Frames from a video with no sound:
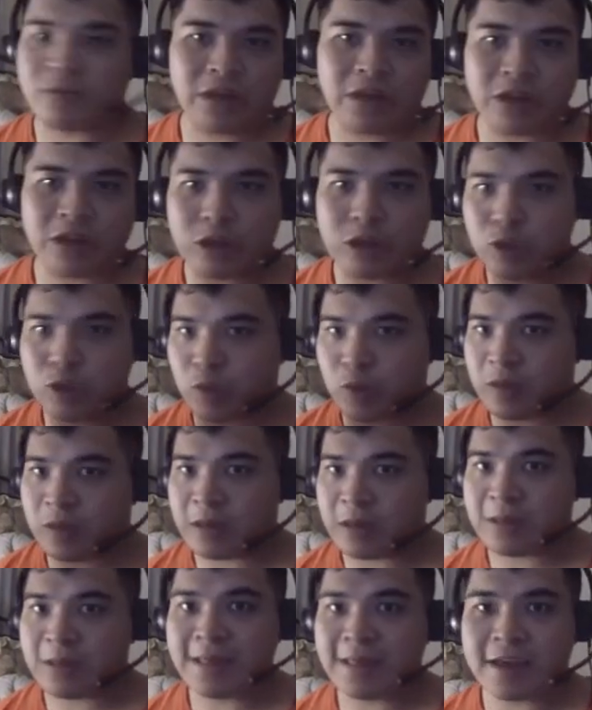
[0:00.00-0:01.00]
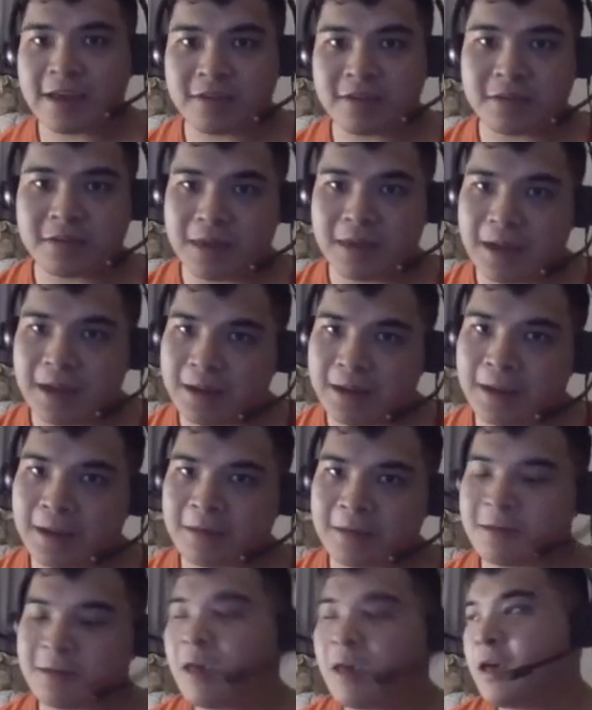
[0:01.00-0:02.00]
That includes the Lexus
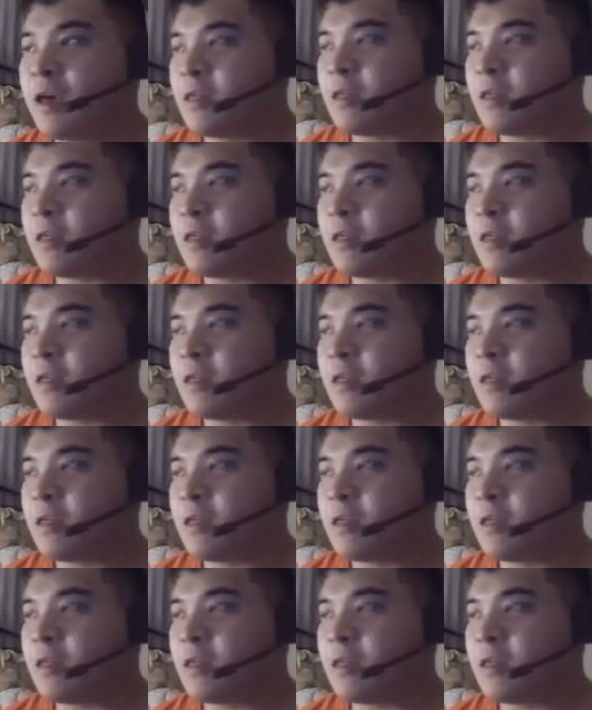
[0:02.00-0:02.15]
NX,